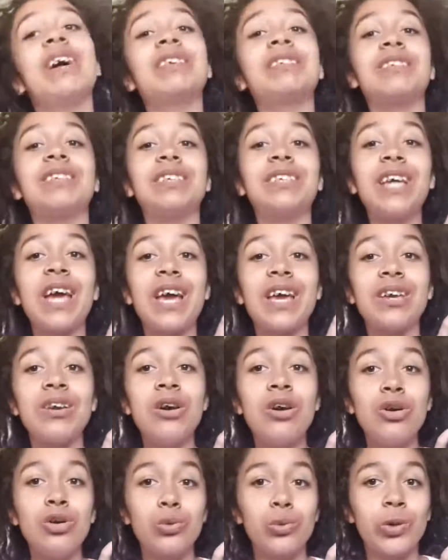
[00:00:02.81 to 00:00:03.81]
and
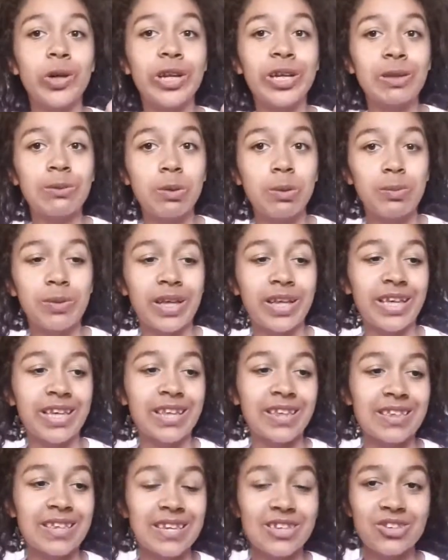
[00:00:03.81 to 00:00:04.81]
today we're going to be
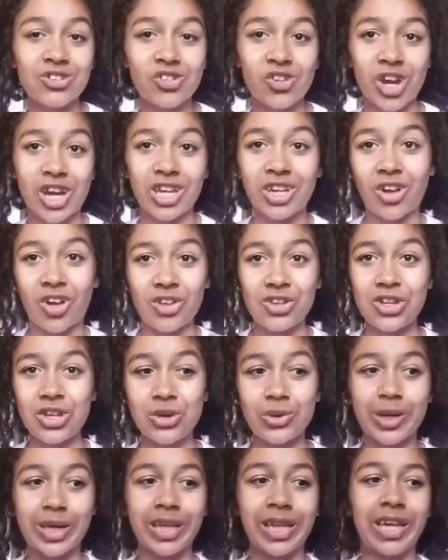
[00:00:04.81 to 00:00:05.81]
playing This Train on the
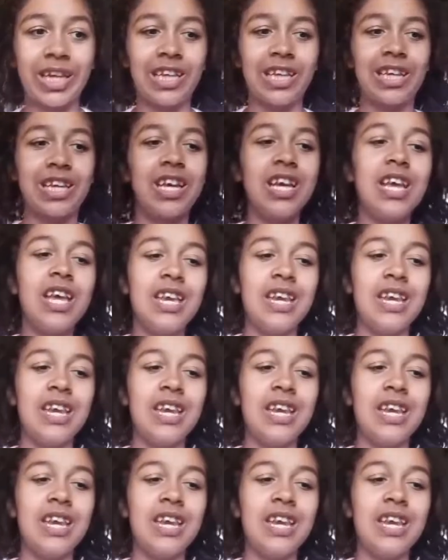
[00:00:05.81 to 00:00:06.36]
ukulele.